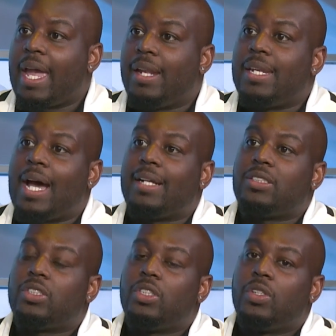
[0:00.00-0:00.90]
and
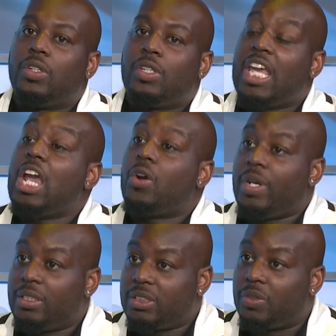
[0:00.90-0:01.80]
not
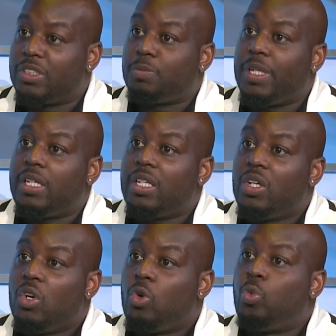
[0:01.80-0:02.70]
caring, so to speak,
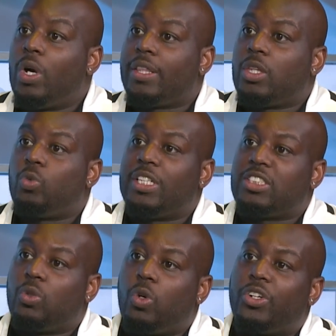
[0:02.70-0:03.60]
what the
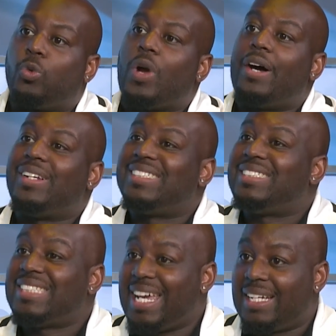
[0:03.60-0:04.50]
rest of the world around us
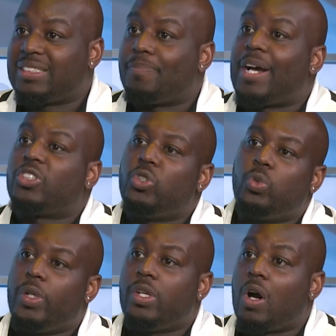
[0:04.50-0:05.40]
says about who
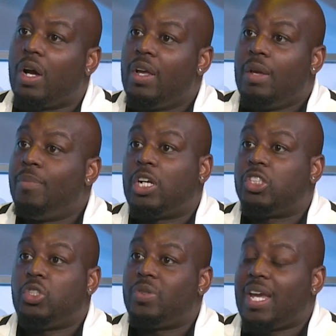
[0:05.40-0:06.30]
we are
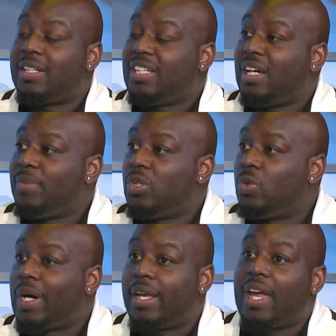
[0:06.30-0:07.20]
because you can't tell me
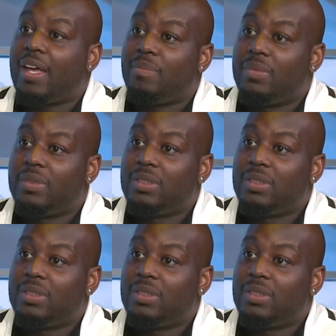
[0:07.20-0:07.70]
who I am.